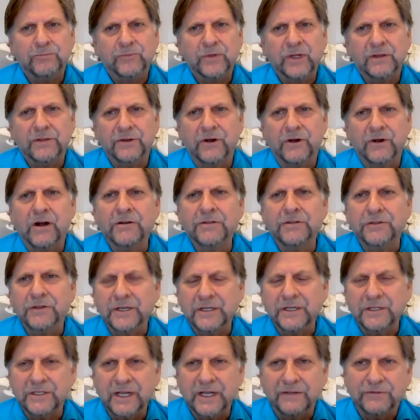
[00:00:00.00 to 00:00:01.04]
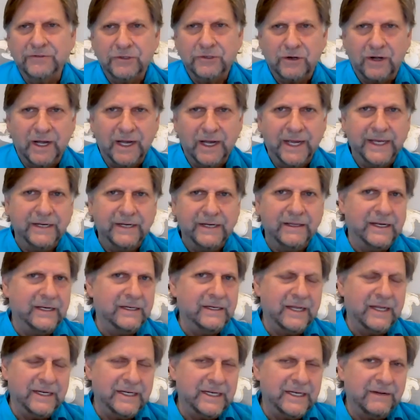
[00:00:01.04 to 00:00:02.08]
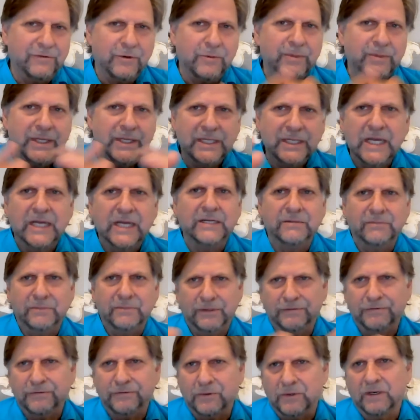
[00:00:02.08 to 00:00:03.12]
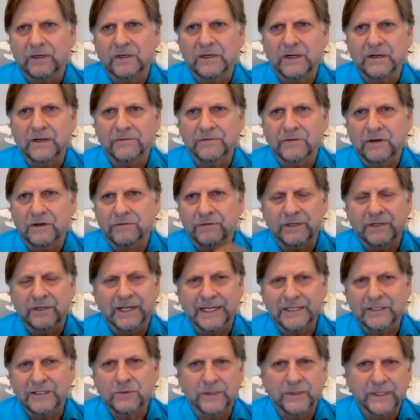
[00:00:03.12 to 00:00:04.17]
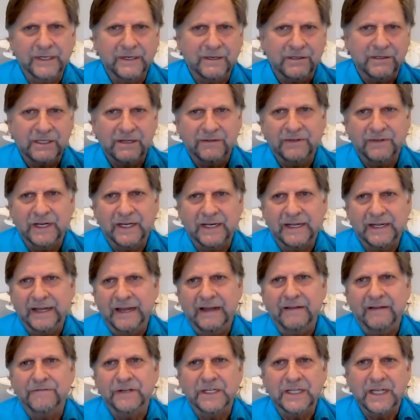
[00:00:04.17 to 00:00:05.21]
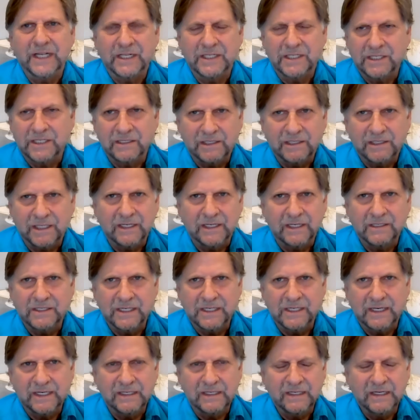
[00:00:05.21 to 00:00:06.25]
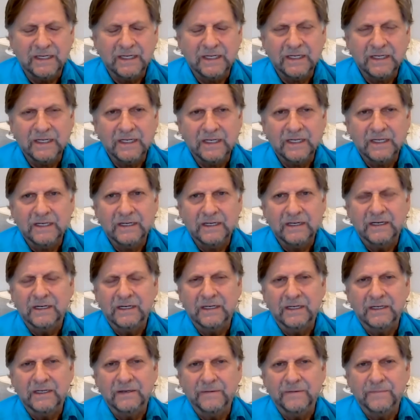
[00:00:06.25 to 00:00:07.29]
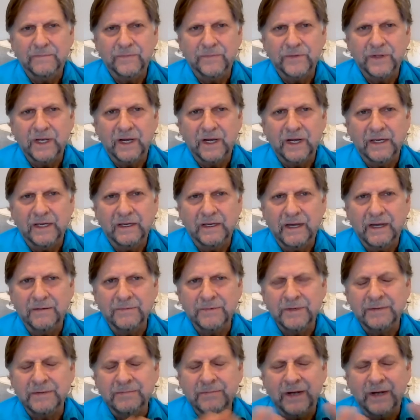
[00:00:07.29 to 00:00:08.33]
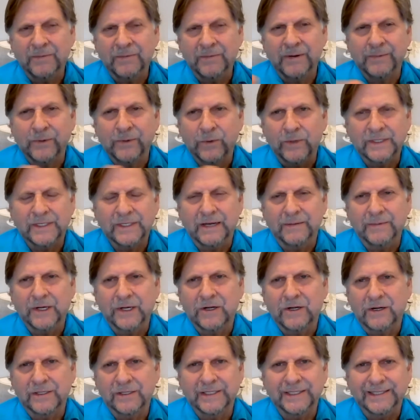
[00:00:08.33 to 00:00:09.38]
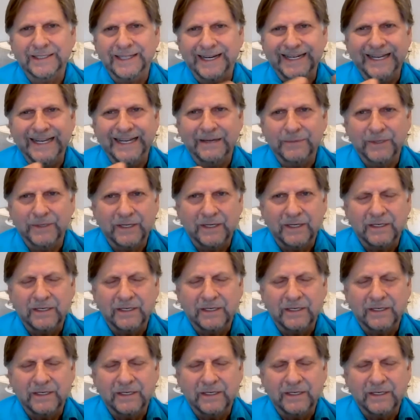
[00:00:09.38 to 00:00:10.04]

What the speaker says: There are things I've tried that had never been done before. Over the last 20 years, I've got a half a dozen things that I remember one time I called it dynamic